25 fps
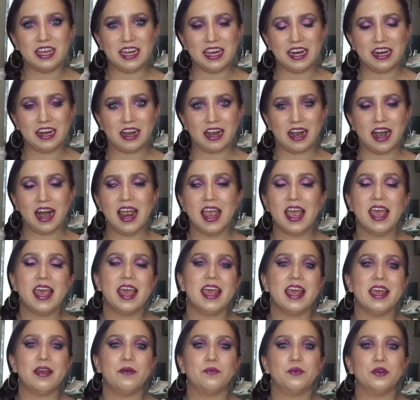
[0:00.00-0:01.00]
year,
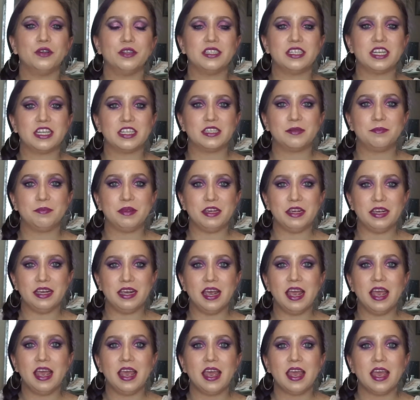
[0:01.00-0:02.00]
it will just
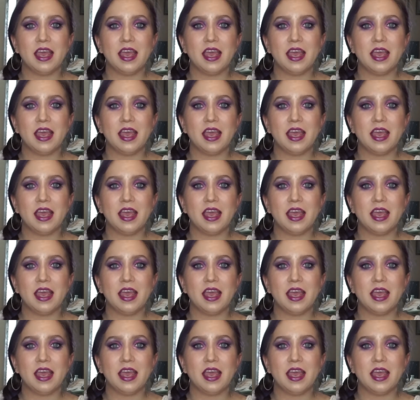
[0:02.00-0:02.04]
be